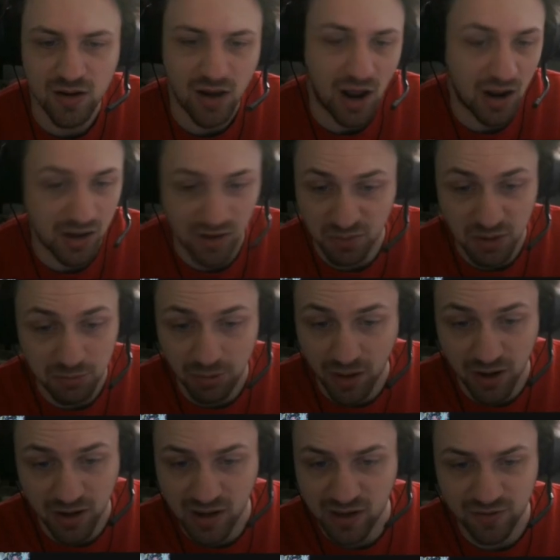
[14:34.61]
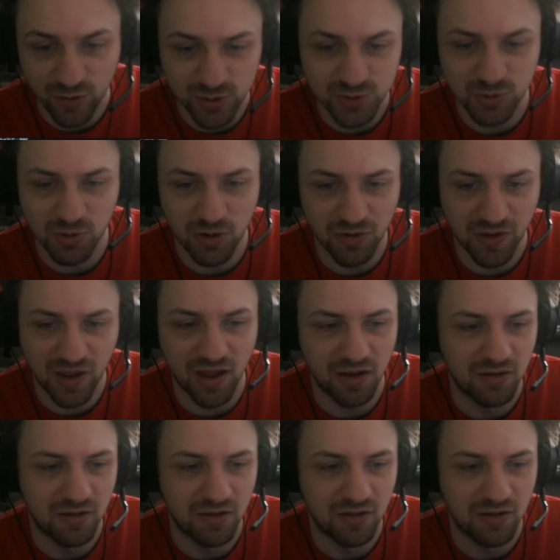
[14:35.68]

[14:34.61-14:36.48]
And here's me playing against Virtual World again.